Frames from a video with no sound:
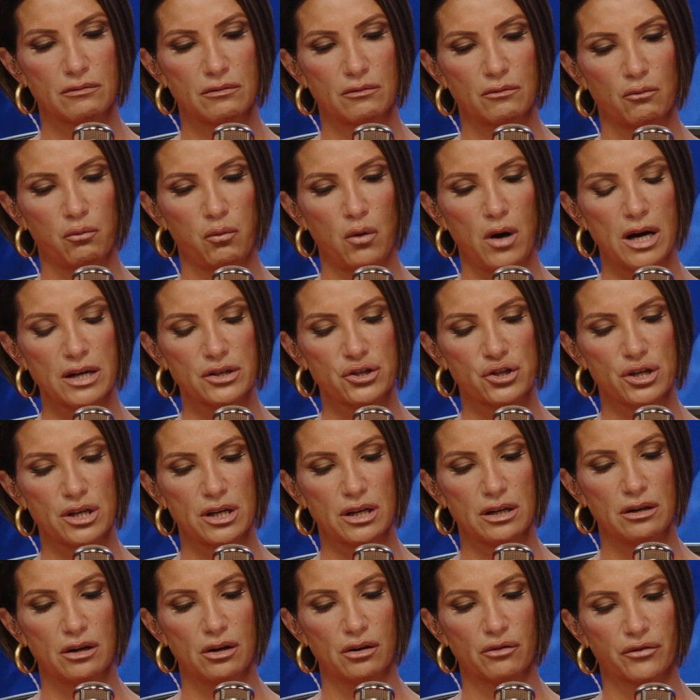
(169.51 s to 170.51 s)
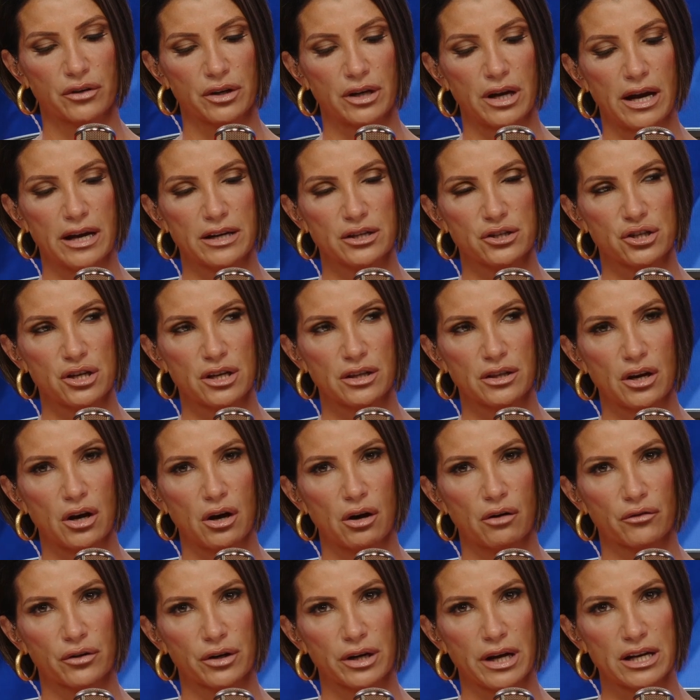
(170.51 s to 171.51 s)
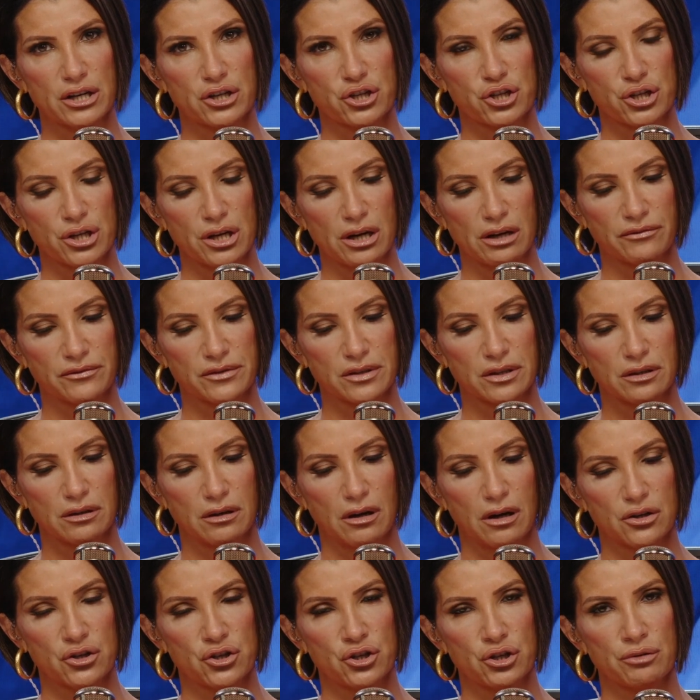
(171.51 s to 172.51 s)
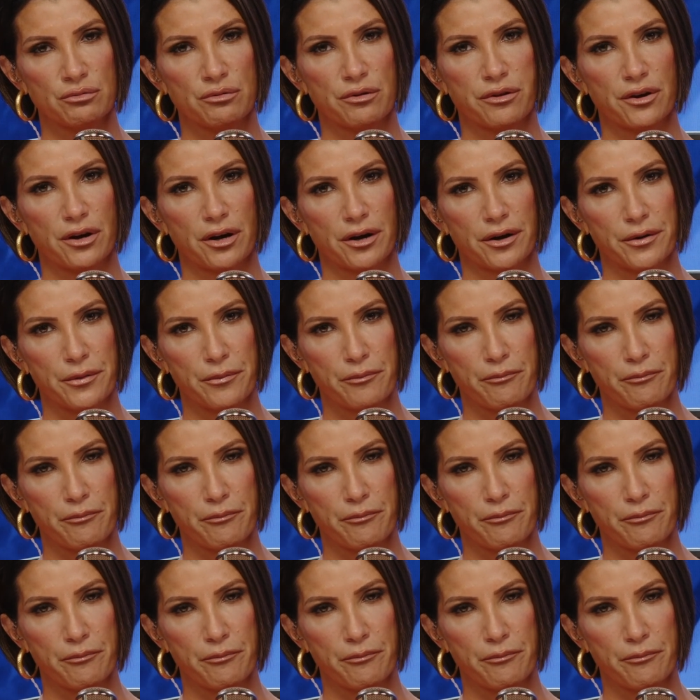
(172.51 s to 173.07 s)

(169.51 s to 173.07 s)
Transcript: watching overnight. She had the overnight shift on June 3rd.